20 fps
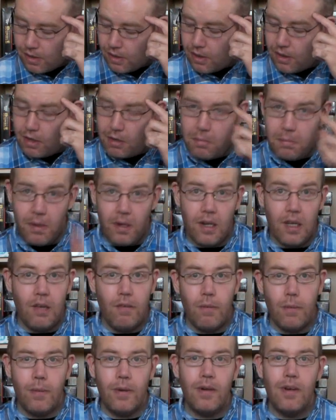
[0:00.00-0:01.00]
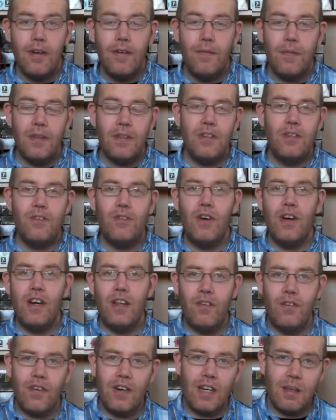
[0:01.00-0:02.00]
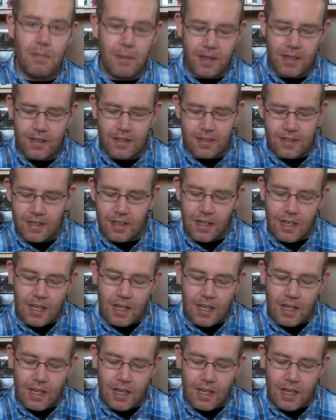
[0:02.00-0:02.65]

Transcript: unbelievable. This is really funny because